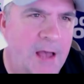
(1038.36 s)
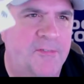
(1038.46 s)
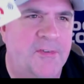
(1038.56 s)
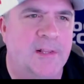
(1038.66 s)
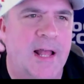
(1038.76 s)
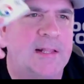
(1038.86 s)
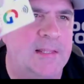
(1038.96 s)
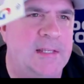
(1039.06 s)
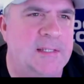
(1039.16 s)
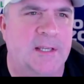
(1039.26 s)
feel like
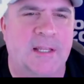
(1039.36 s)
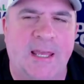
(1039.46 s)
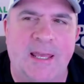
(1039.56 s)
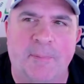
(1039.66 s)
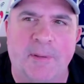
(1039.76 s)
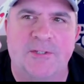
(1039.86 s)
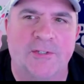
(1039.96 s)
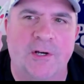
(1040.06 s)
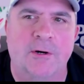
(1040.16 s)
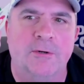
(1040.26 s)
these could keep it
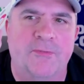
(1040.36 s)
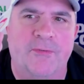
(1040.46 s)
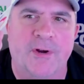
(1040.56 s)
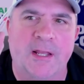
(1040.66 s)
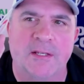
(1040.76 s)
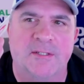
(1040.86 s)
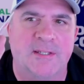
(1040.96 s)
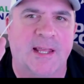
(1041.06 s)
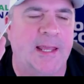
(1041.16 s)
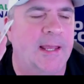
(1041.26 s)
so freaking
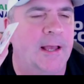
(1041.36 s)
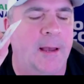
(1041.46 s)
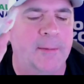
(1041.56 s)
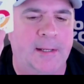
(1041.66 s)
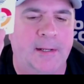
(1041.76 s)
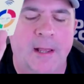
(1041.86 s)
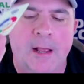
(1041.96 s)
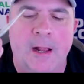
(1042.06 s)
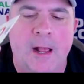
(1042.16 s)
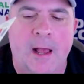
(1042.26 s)
sticky. I mean,
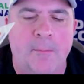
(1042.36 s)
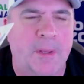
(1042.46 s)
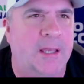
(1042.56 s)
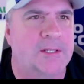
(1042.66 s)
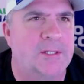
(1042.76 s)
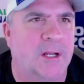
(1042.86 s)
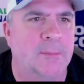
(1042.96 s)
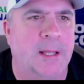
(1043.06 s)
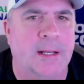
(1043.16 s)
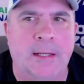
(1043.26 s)
because they're gonna be
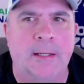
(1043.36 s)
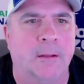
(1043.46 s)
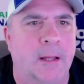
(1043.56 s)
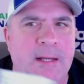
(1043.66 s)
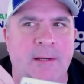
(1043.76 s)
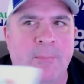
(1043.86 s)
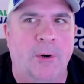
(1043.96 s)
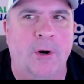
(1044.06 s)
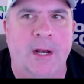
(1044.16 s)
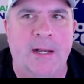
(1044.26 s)
like, Neil, I need
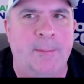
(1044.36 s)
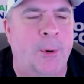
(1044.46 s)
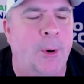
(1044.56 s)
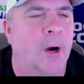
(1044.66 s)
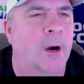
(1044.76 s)
more,